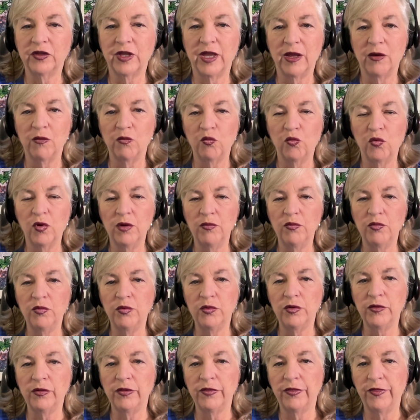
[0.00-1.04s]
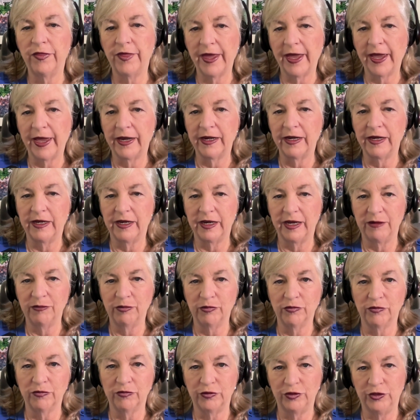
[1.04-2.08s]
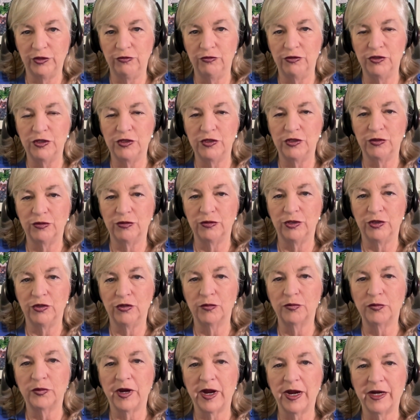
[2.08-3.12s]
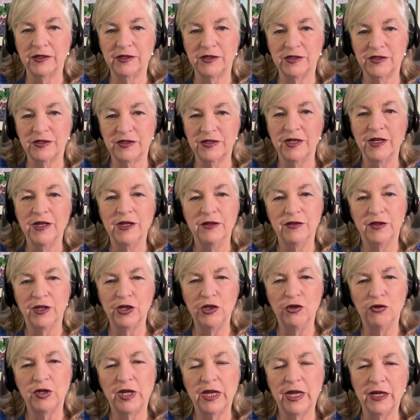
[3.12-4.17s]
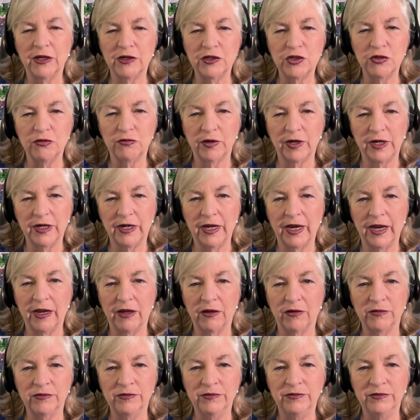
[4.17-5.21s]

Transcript: And what will that enable you to do in your practice that you can't do right now?